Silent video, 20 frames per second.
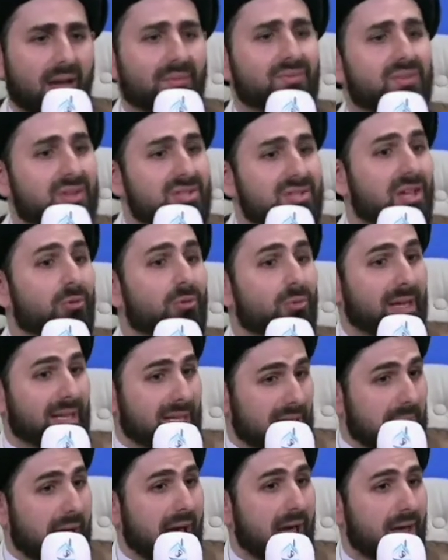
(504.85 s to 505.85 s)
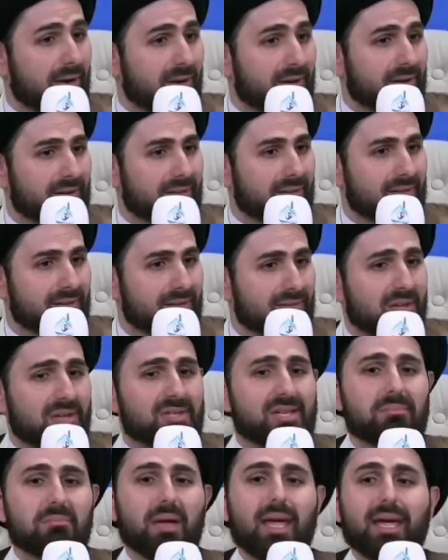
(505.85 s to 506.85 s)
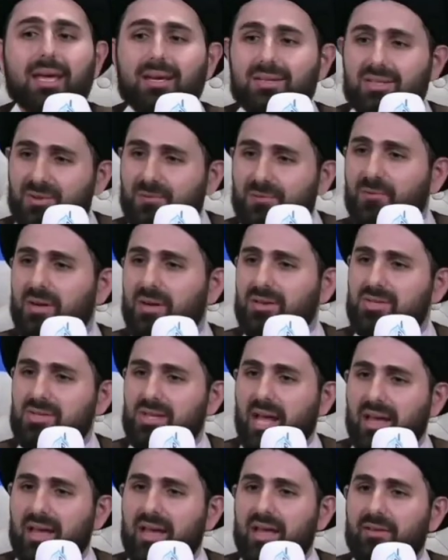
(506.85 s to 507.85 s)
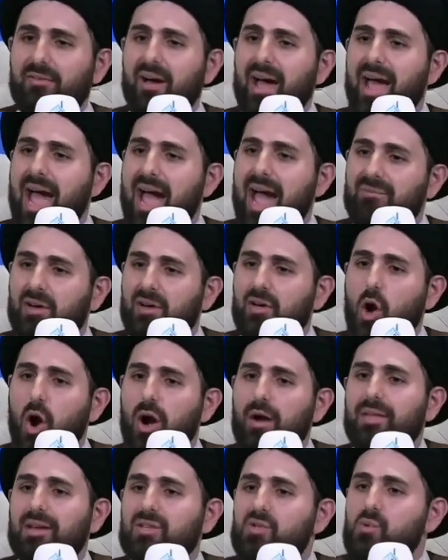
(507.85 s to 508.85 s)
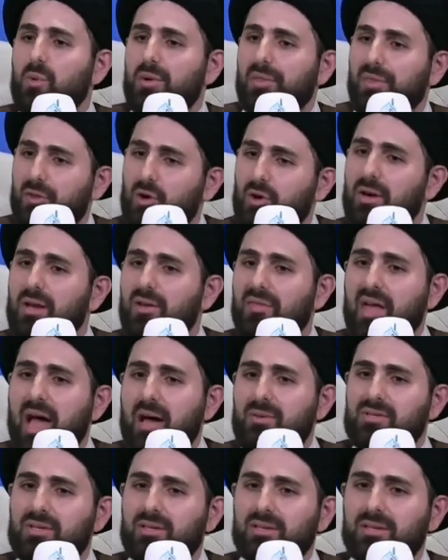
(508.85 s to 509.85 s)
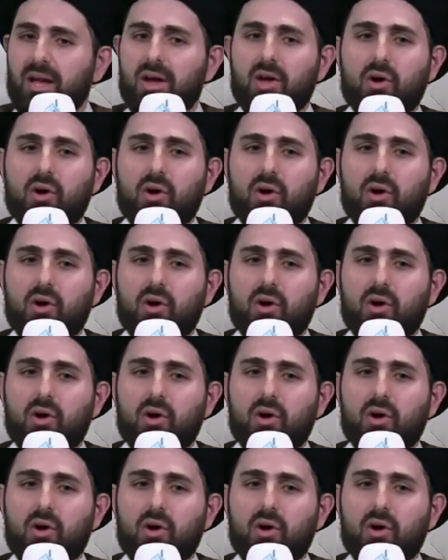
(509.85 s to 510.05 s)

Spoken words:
Does it really matter? Does it make a difference if I have a car that's worth 30,000